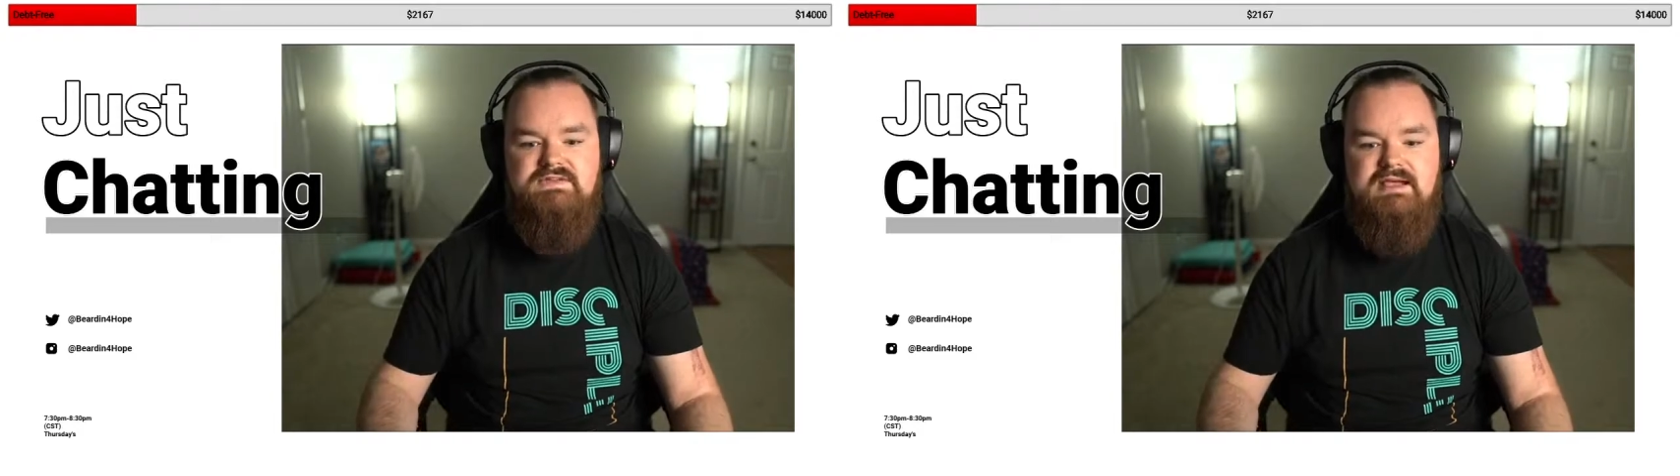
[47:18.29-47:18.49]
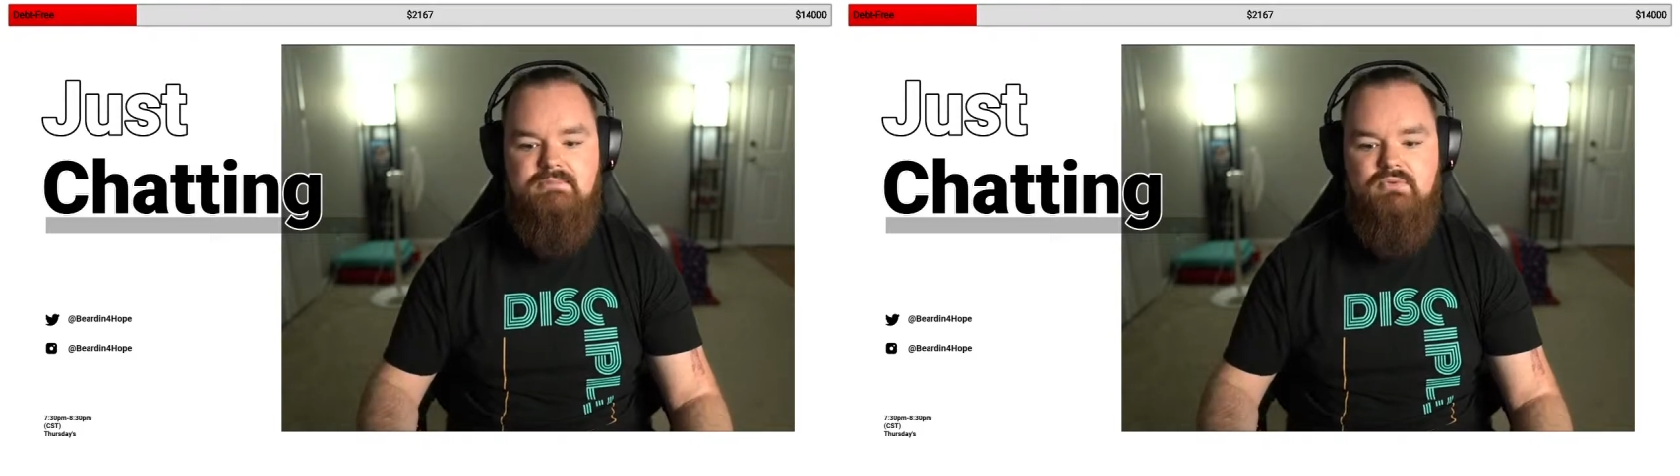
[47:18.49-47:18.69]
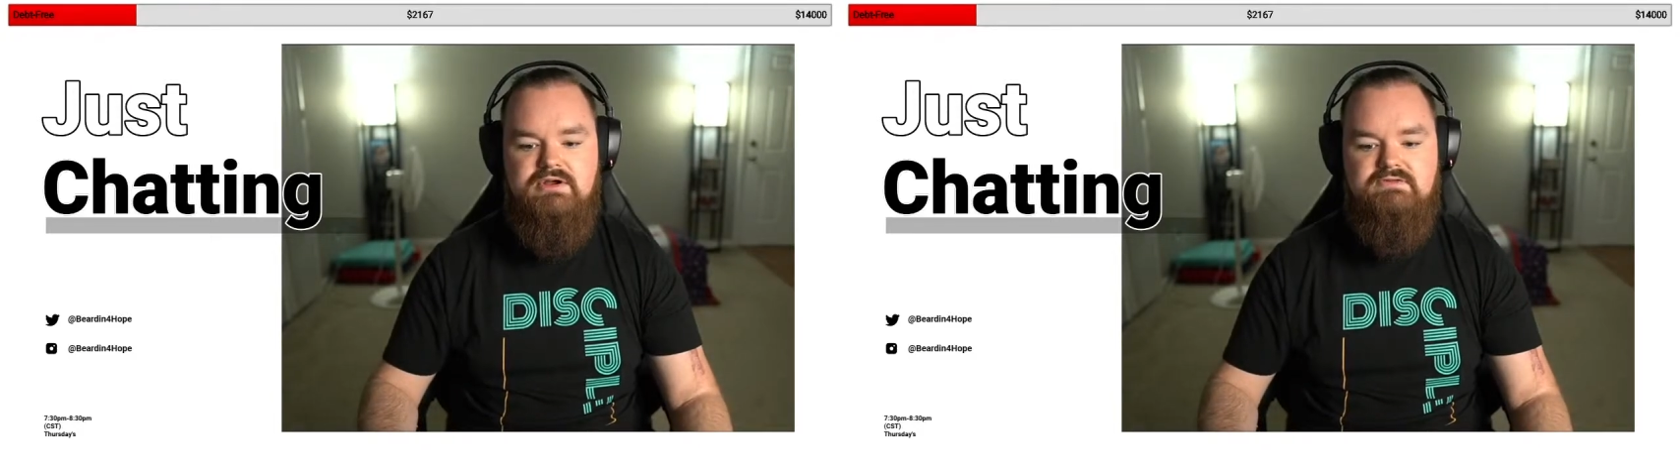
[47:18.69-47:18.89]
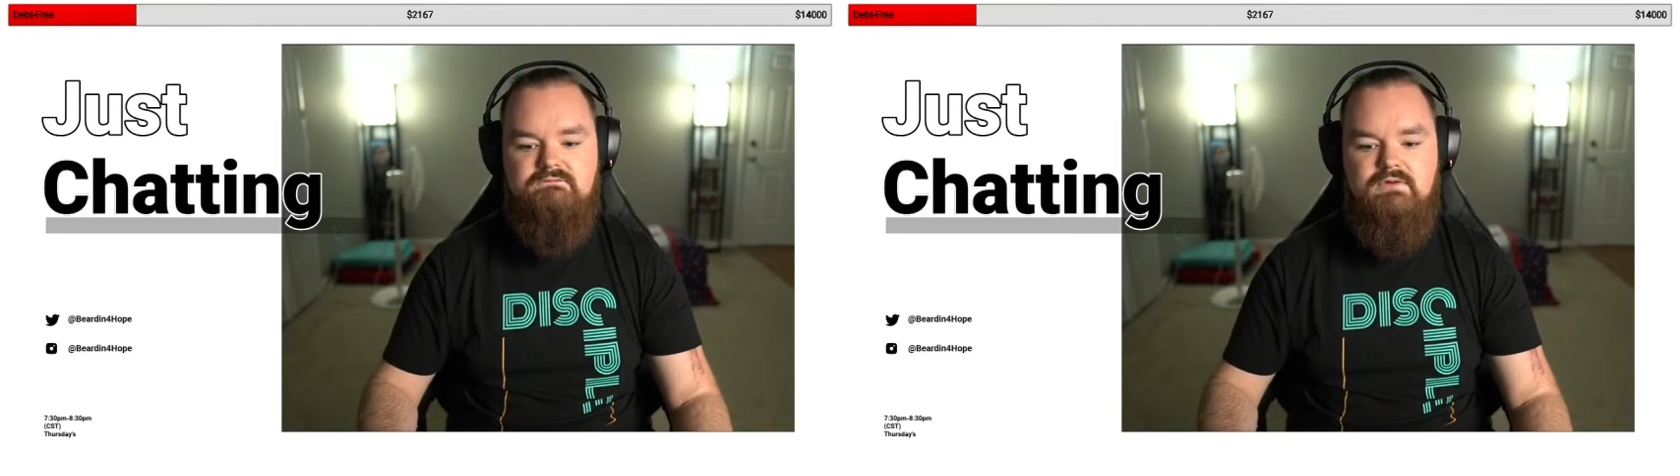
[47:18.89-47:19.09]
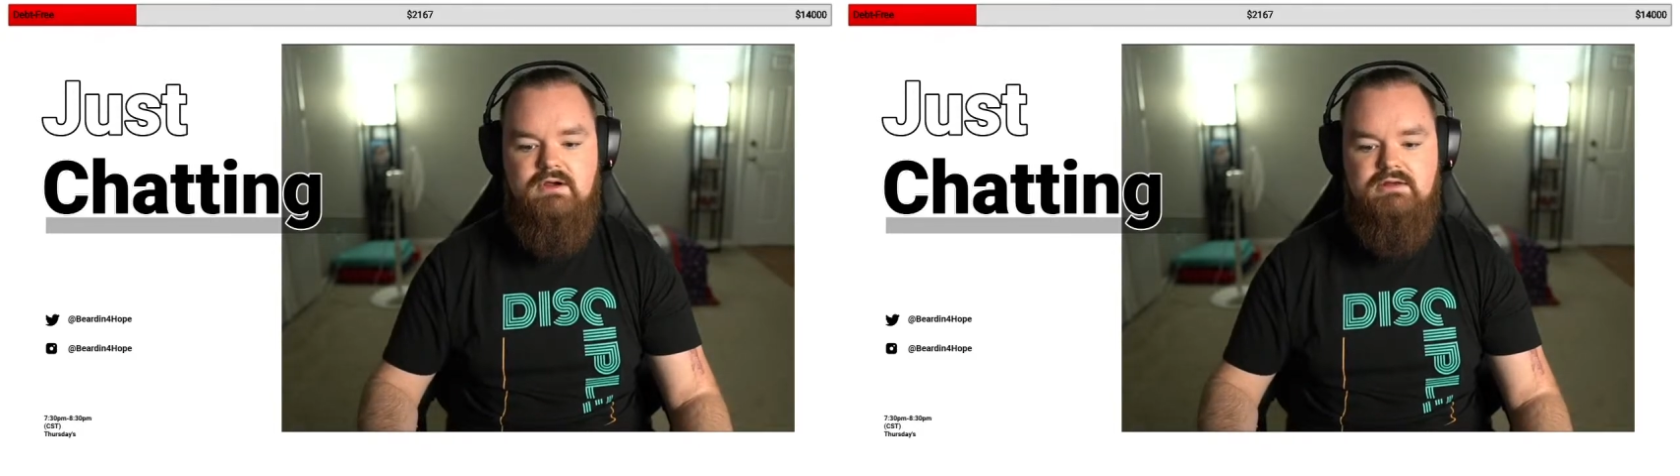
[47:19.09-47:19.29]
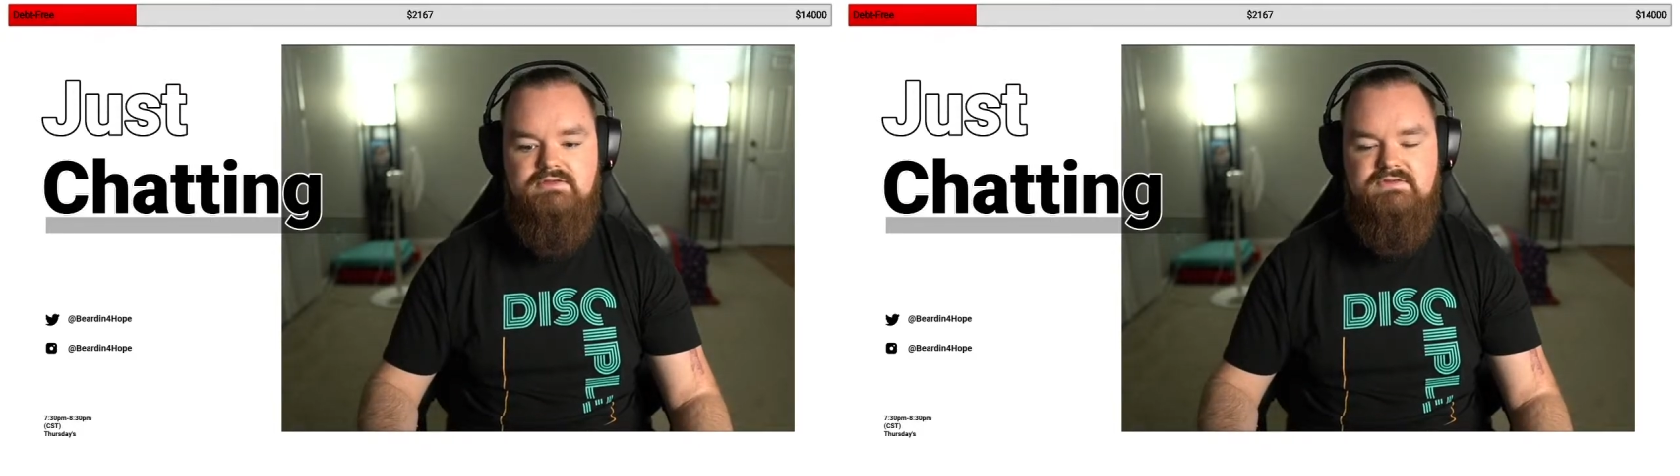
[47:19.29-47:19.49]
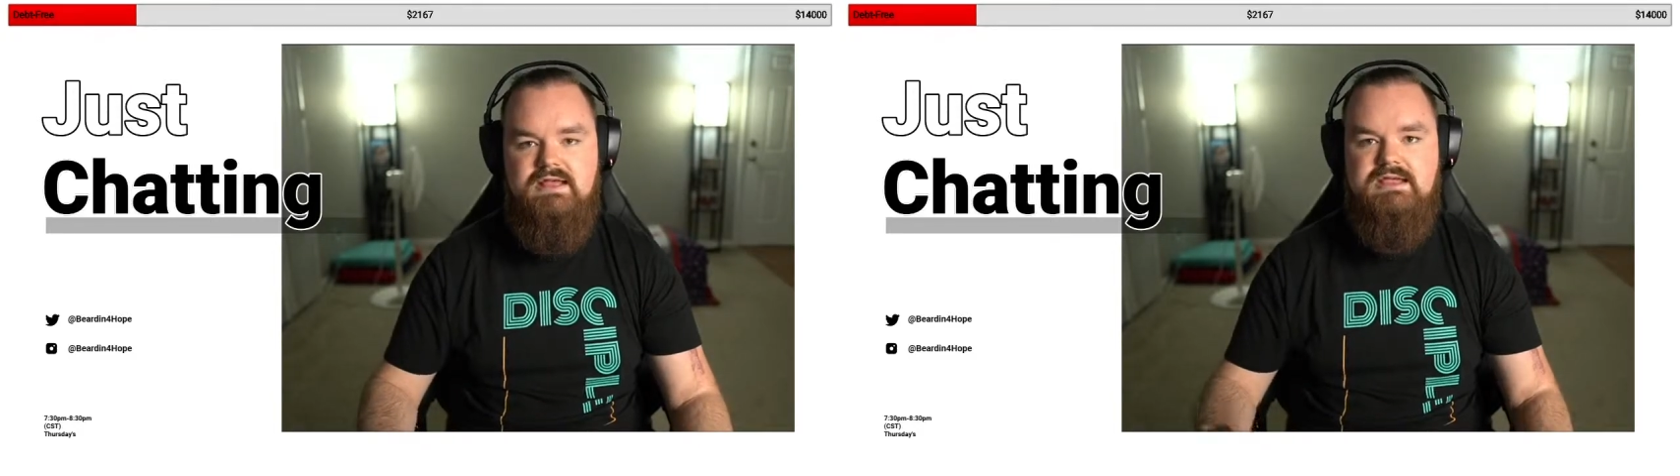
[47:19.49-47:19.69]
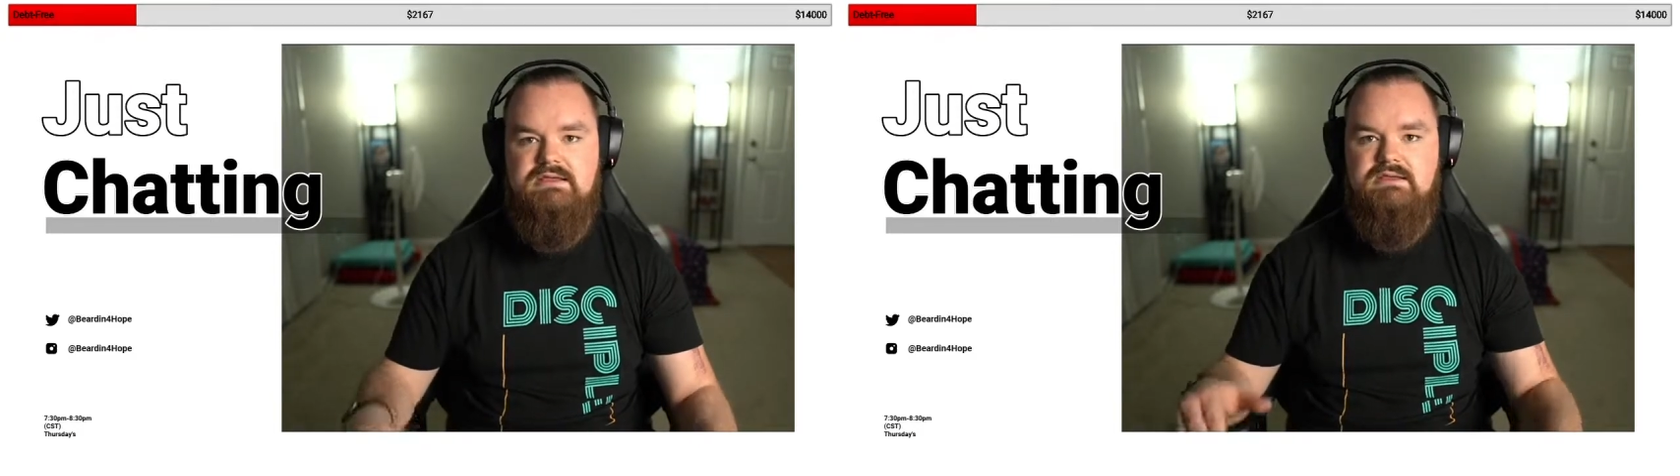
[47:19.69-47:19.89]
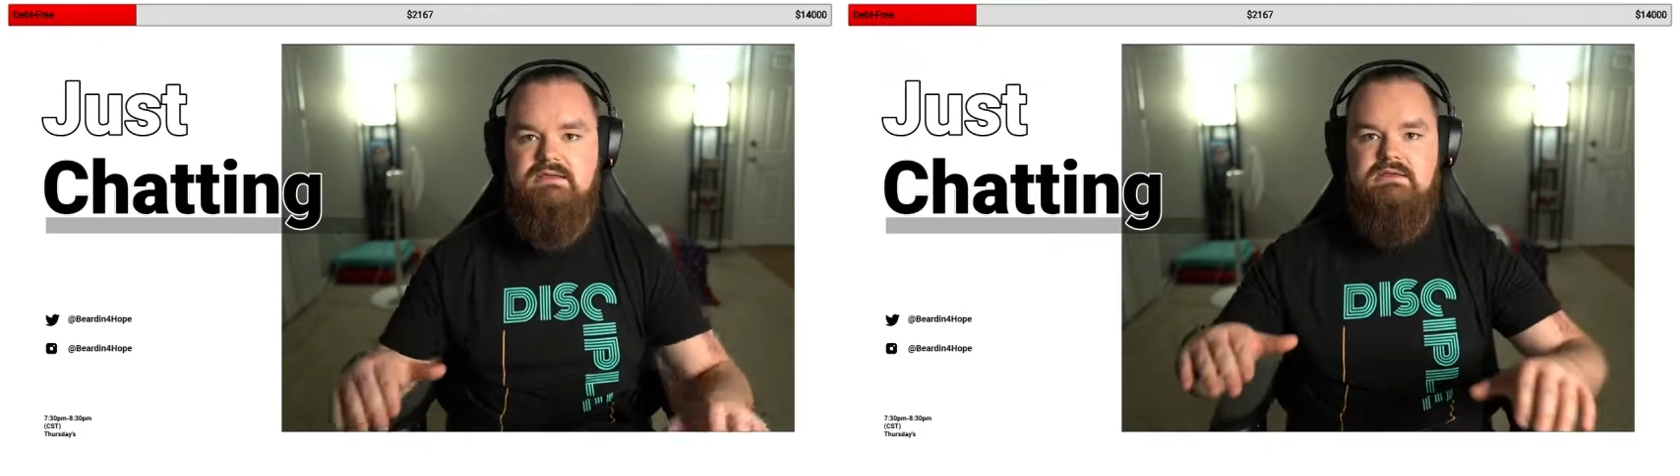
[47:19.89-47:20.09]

that point as far as like